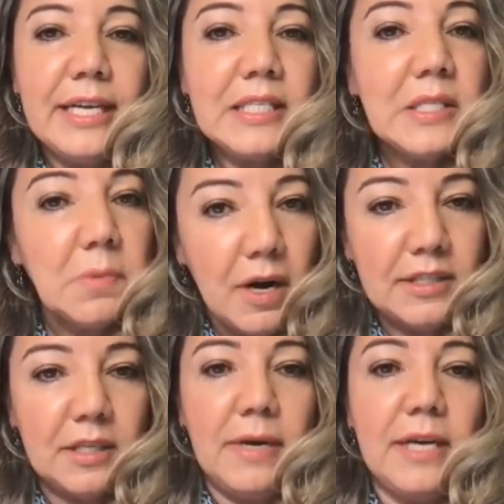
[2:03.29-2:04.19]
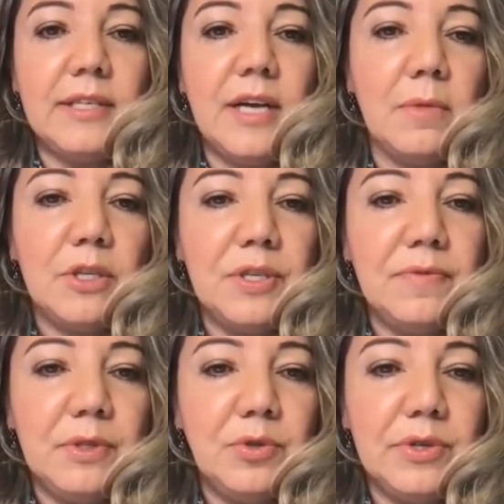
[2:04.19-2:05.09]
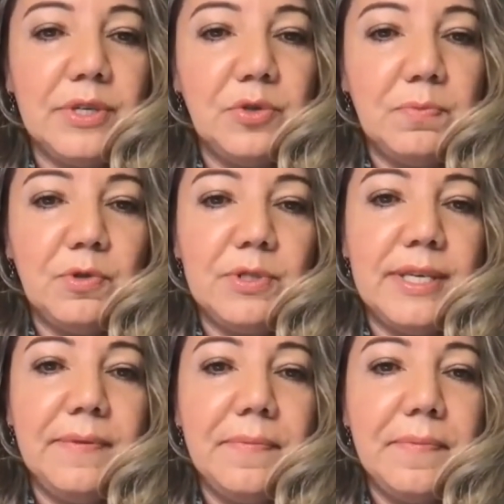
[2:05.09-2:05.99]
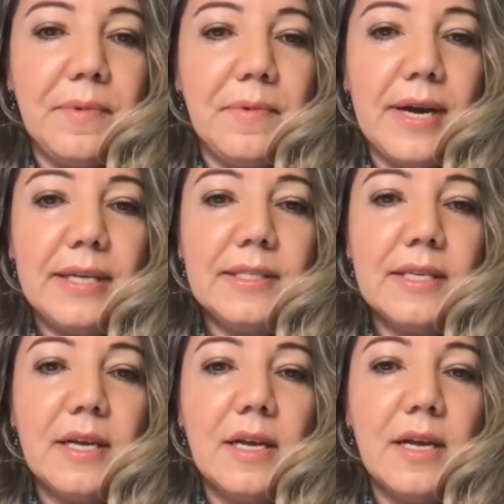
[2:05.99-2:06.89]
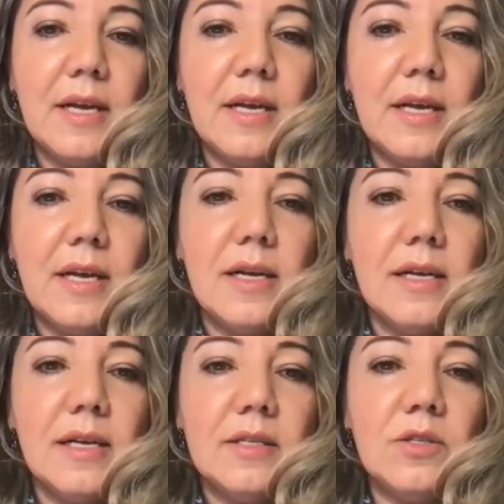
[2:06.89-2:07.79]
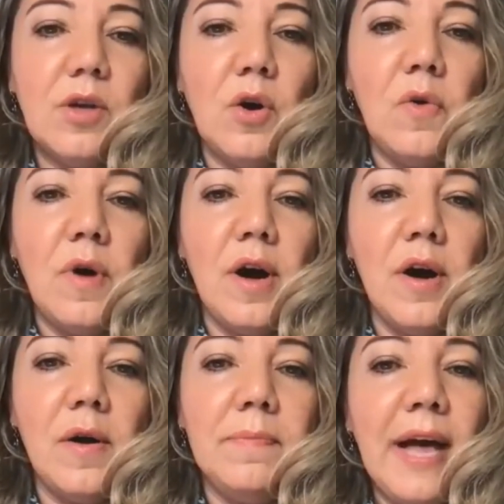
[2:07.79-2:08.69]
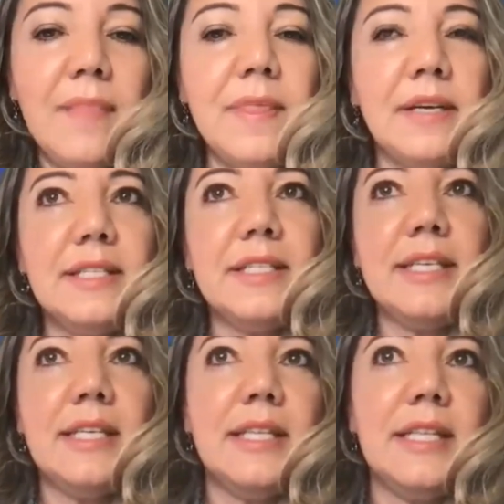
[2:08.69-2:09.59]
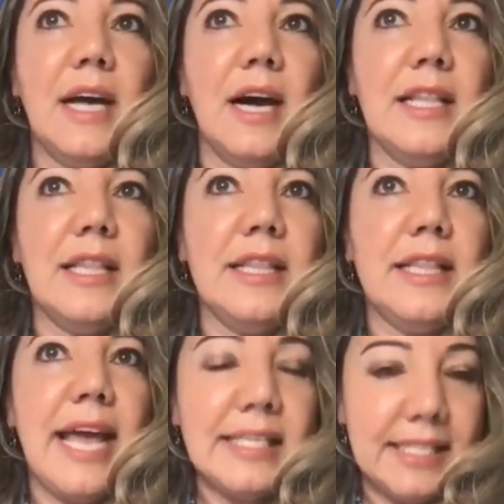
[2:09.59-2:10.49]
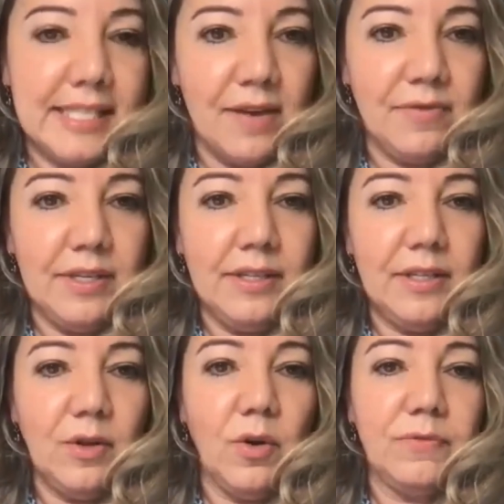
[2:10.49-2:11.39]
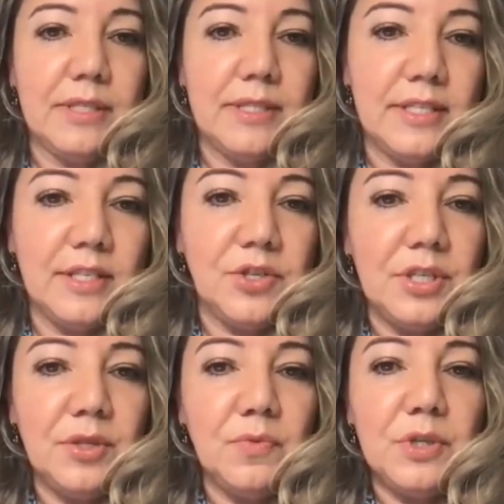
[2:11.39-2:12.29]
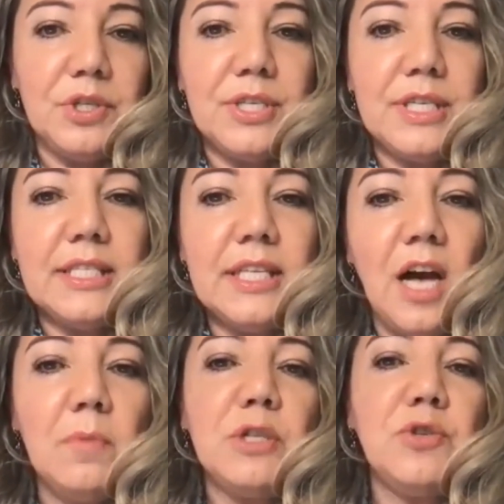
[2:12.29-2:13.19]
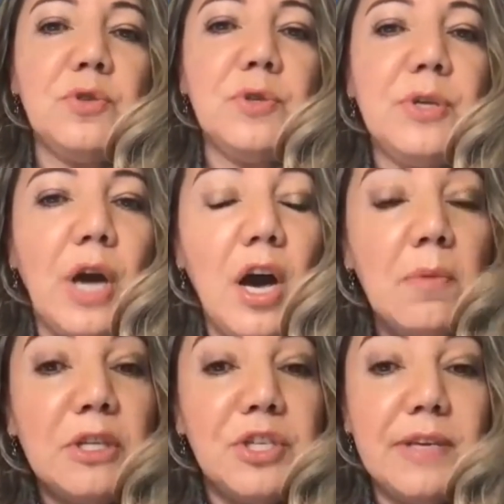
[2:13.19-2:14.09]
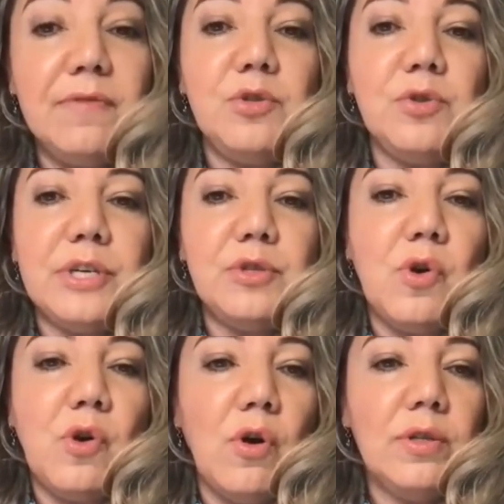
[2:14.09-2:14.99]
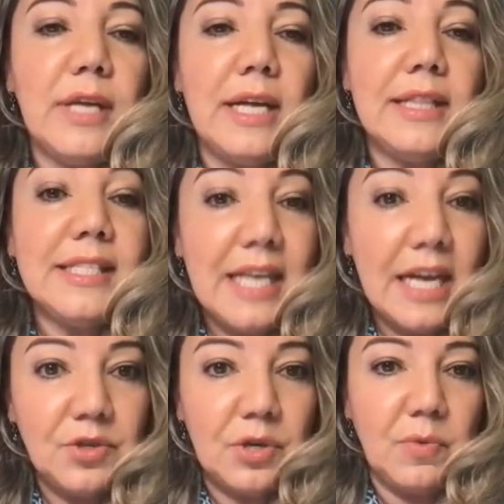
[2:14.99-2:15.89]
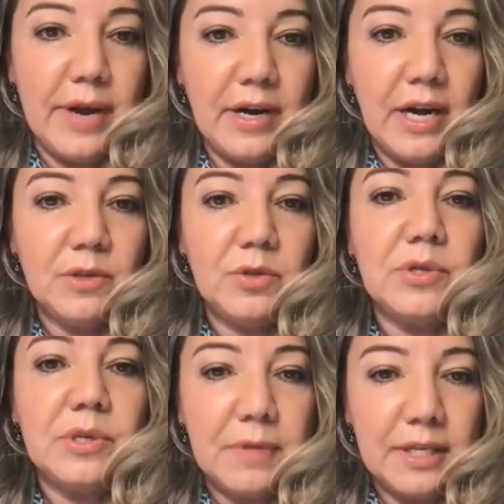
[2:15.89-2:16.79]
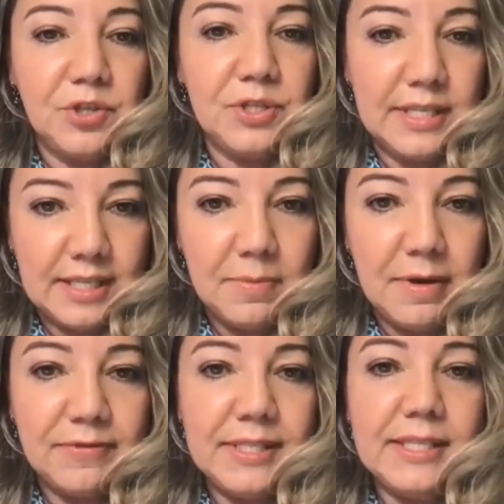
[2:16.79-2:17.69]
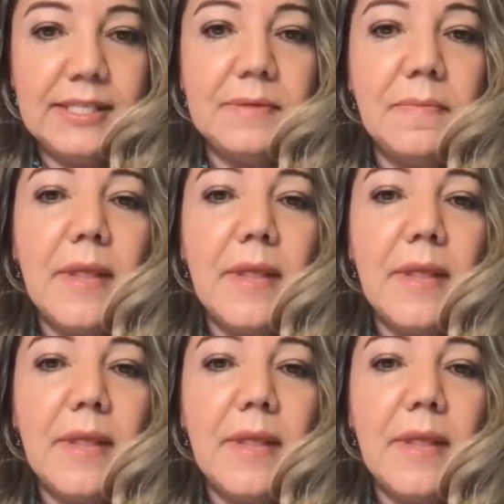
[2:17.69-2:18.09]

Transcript: smart about how much inventory to put in, right? So then there is the next level of the decision, which is how much inventory to hold at the central warehouse to replenish these MFCs.